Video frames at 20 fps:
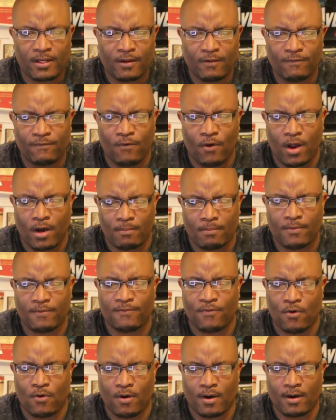Fought him
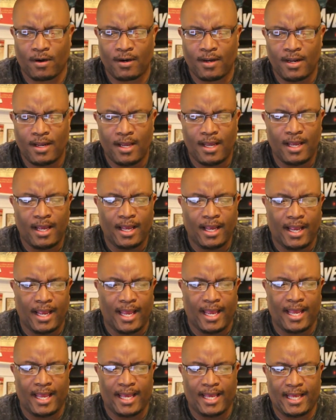before,
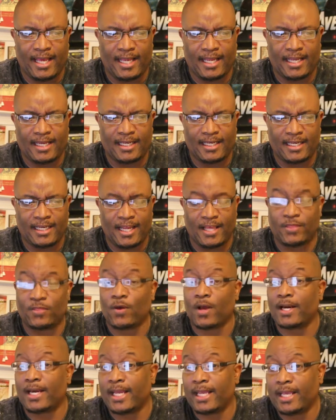and they
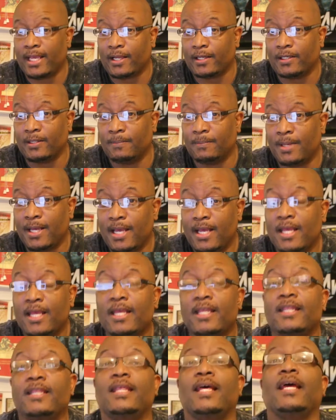thought they killed him.
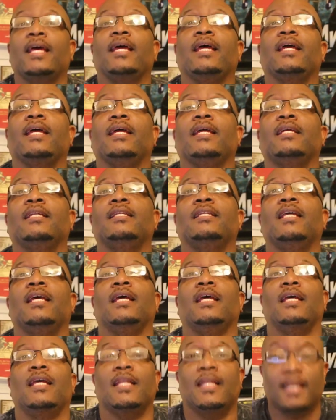They
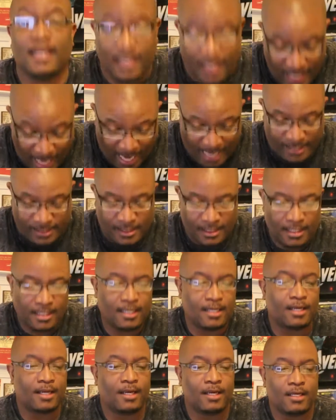did not.
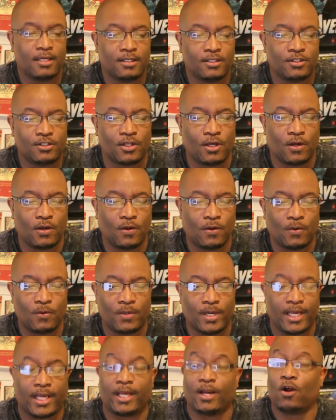So
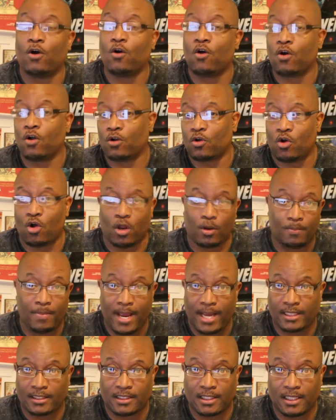they get all called
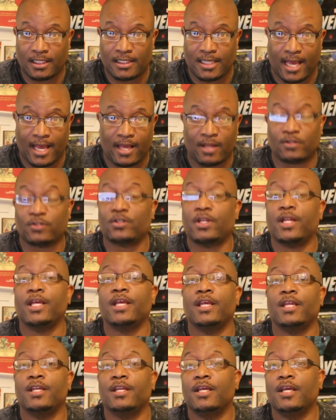back to the town so they
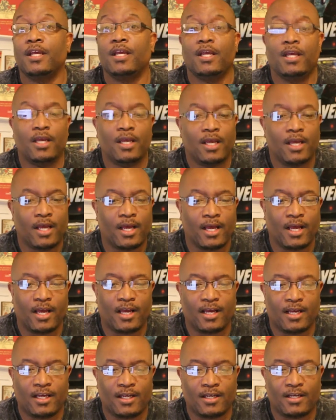can
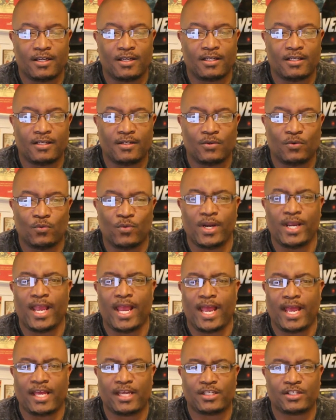
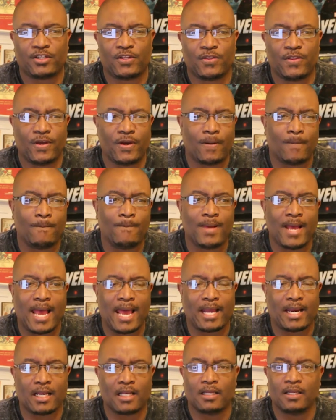rehash their
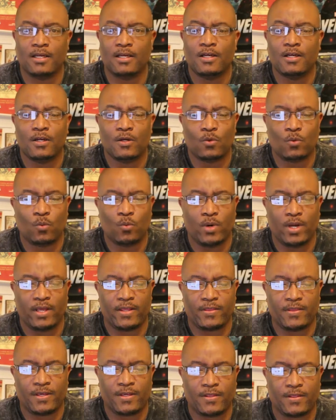battle
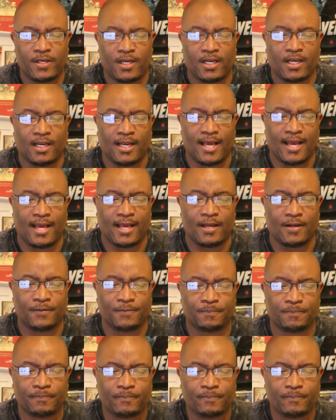with the clown.